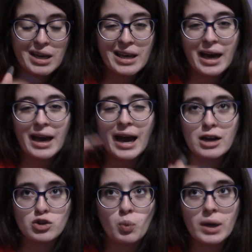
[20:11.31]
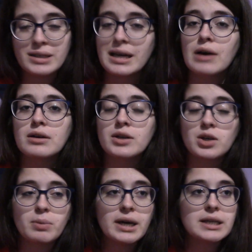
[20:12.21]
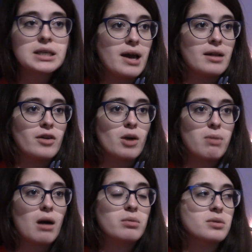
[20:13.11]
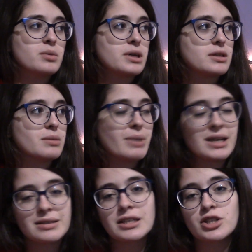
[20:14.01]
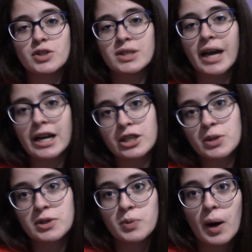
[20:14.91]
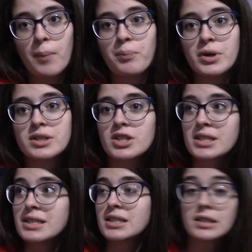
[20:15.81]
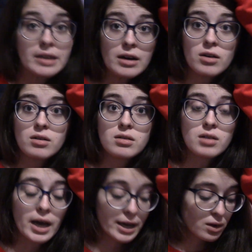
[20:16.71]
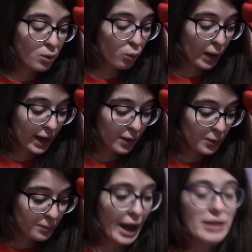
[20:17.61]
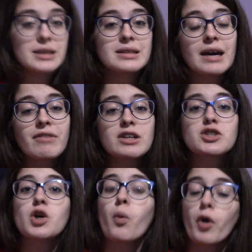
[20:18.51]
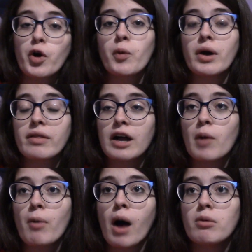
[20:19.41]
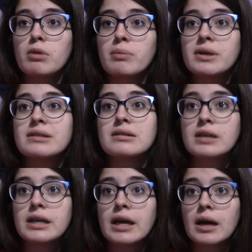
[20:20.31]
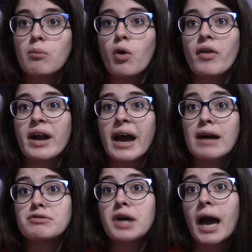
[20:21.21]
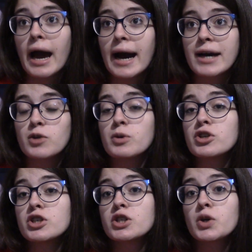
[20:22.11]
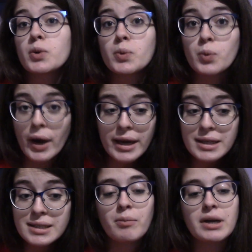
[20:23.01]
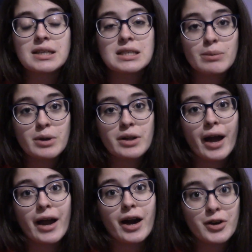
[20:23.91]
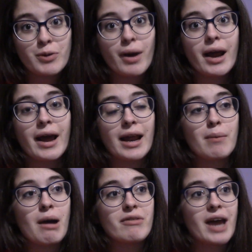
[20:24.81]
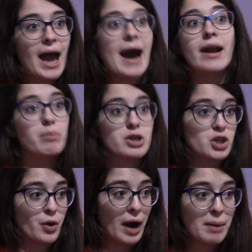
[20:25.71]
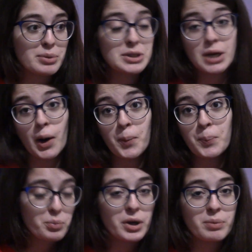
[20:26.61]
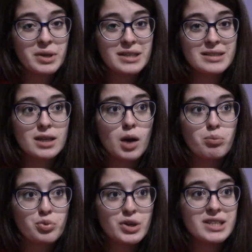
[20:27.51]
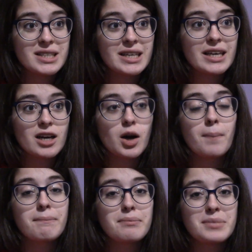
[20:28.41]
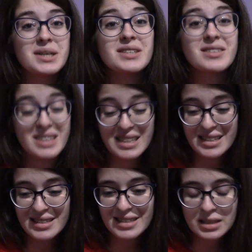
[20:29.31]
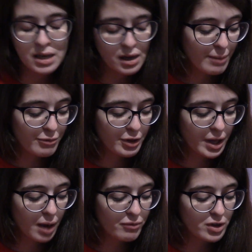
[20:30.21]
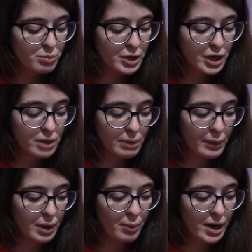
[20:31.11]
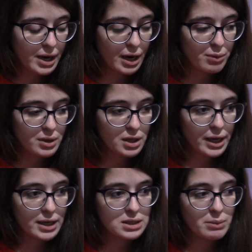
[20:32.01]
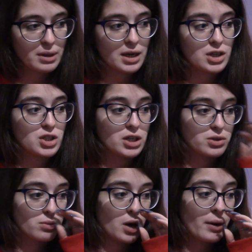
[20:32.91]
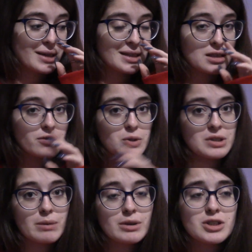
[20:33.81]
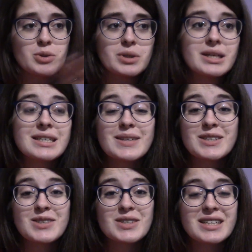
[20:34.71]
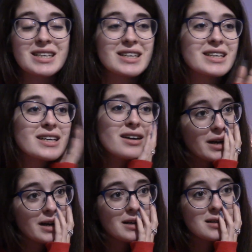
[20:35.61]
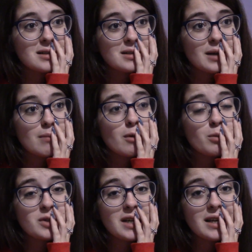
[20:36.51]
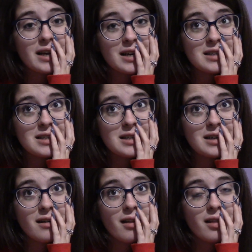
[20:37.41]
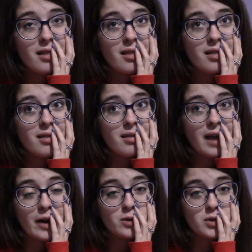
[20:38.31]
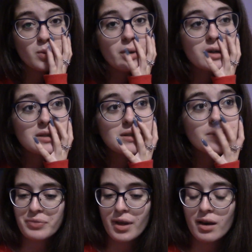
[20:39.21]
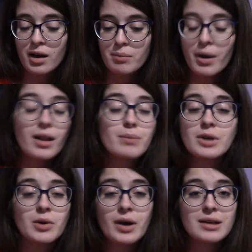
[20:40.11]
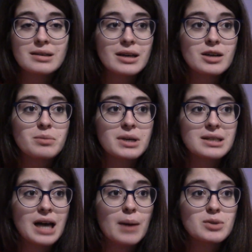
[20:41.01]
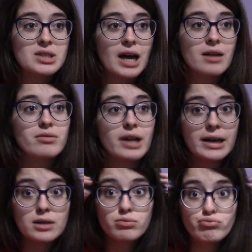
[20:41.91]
get act one down a little bit, and there are probably some pacing issues in act two as well, but just still, like, wow. At least I have things to work with. Like, I'll probably be deleting more than I have to add, which is great, because typically I underwrite and I end up having to add a bunch of crap, so pretty pleased. Pretty pleased. I'm feeling pretty good about what I'm writing. I really like something that I just wrote. I sent a few snippets to Alyssa, which is really good. Guys, I'm almost at 90,000 words. I'll update you guys later because I'm just kind of like